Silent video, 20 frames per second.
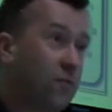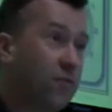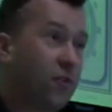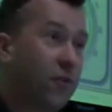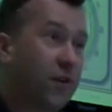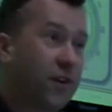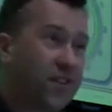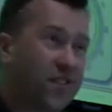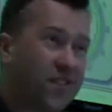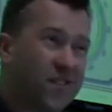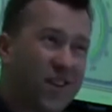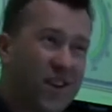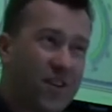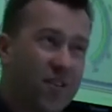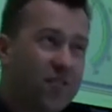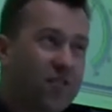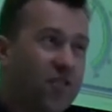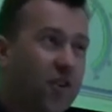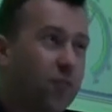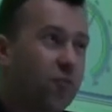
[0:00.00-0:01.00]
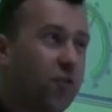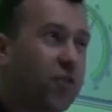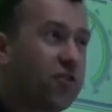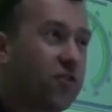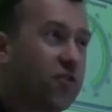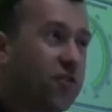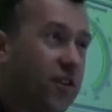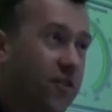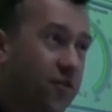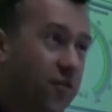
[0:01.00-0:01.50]
So I can see that some
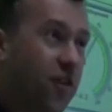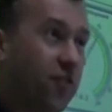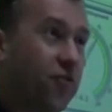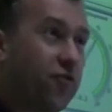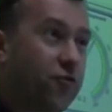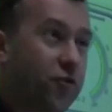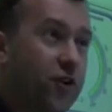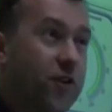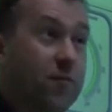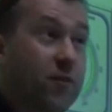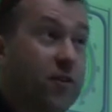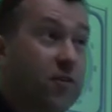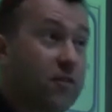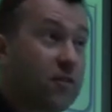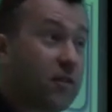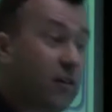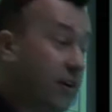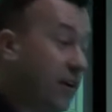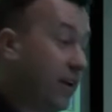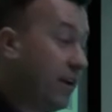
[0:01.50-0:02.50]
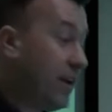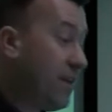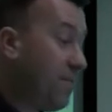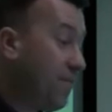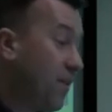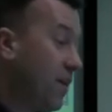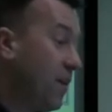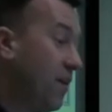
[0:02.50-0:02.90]
risks need further treatment, clearly.